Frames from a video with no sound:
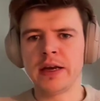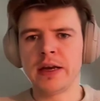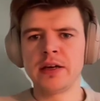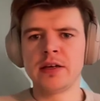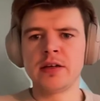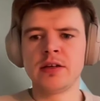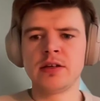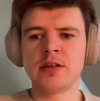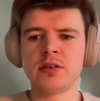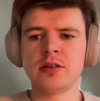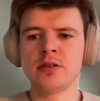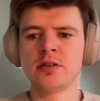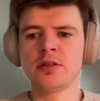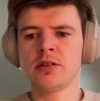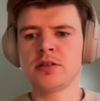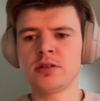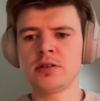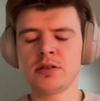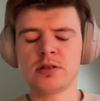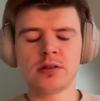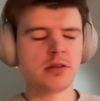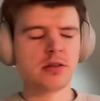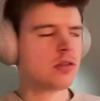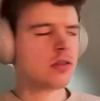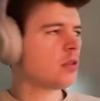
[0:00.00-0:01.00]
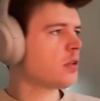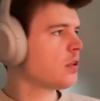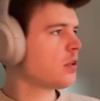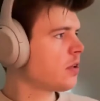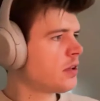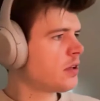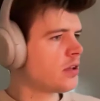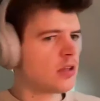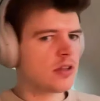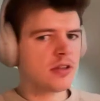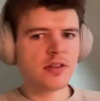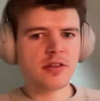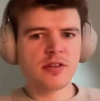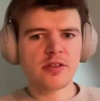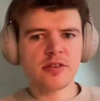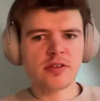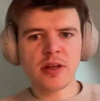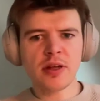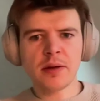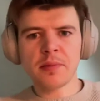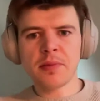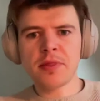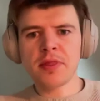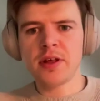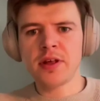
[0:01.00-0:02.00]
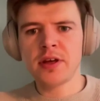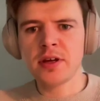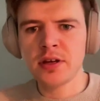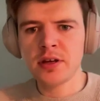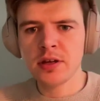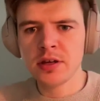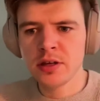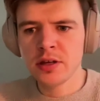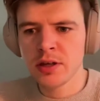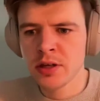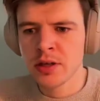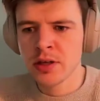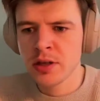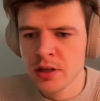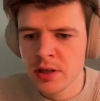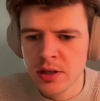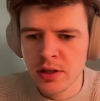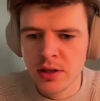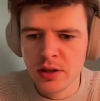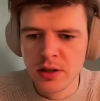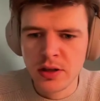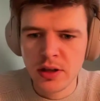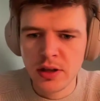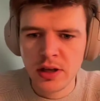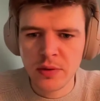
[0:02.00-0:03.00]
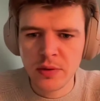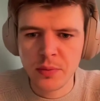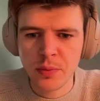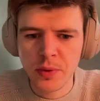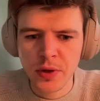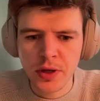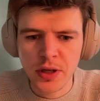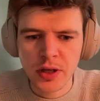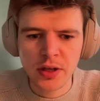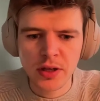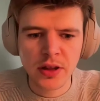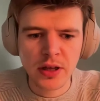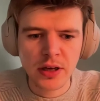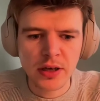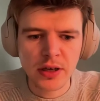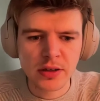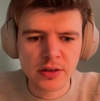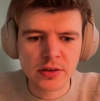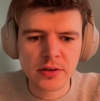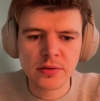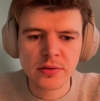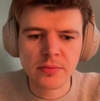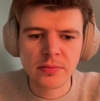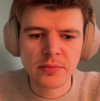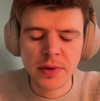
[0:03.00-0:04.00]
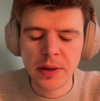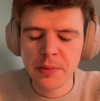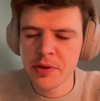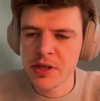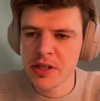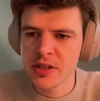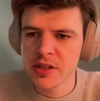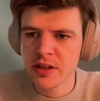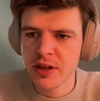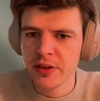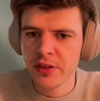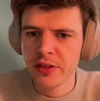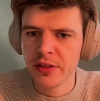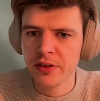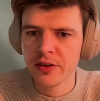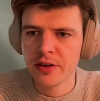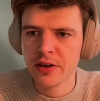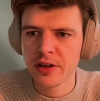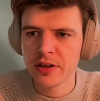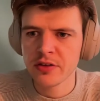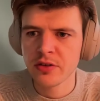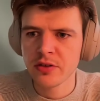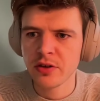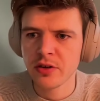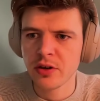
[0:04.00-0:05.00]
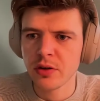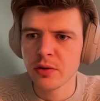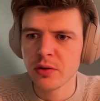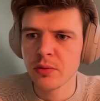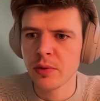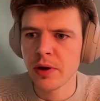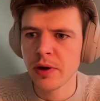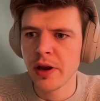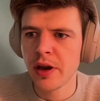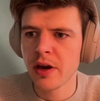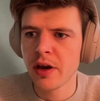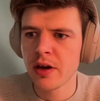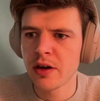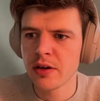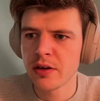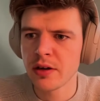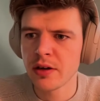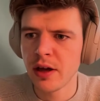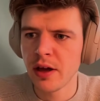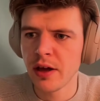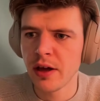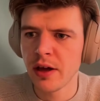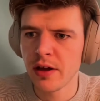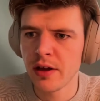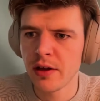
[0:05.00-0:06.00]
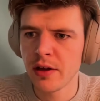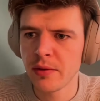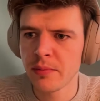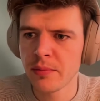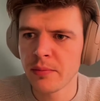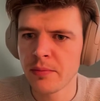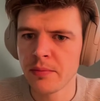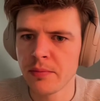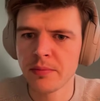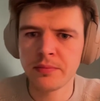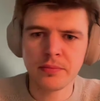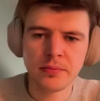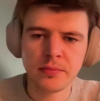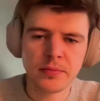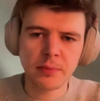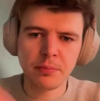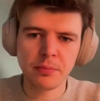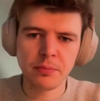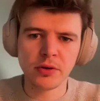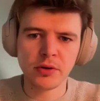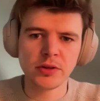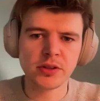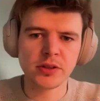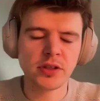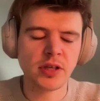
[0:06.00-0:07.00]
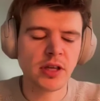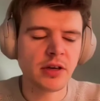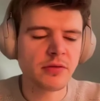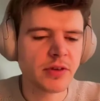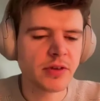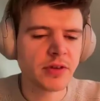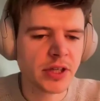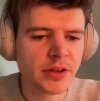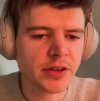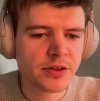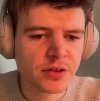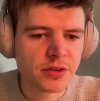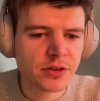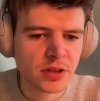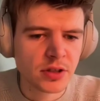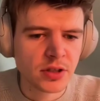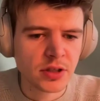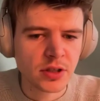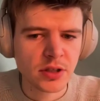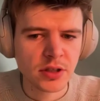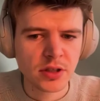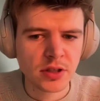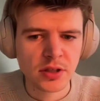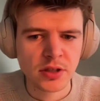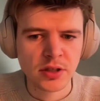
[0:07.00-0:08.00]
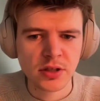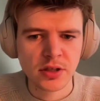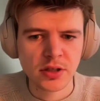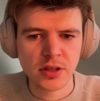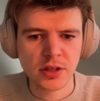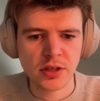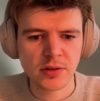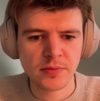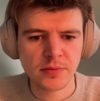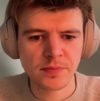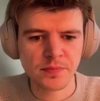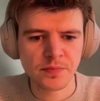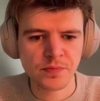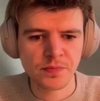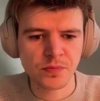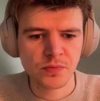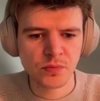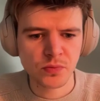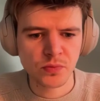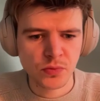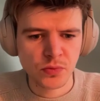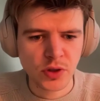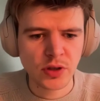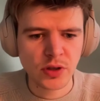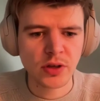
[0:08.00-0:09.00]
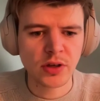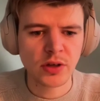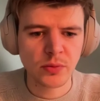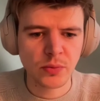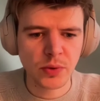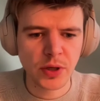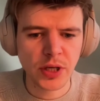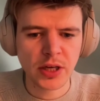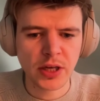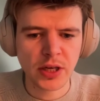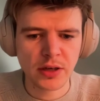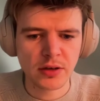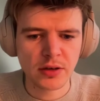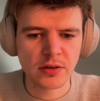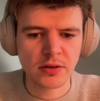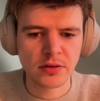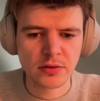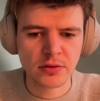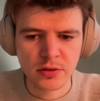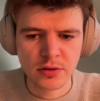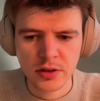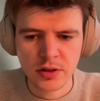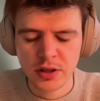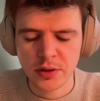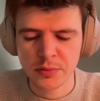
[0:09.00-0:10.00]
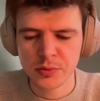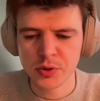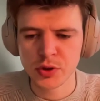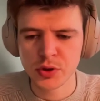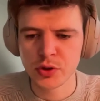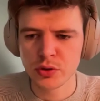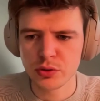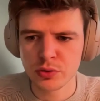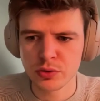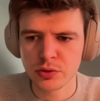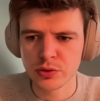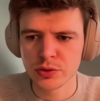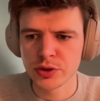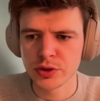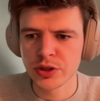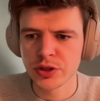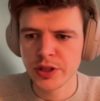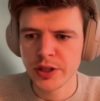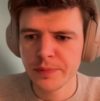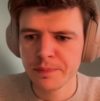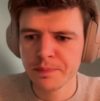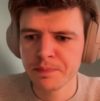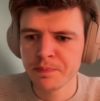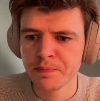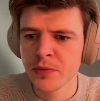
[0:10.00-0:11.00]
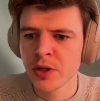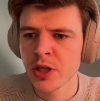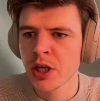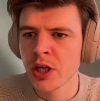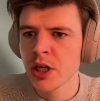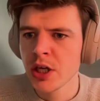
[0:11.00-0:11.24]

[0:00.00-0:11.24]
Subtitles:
Then this is something that we then maybe discuss in the next call when I pulled in Navneet, and then we can come to a conclusion there.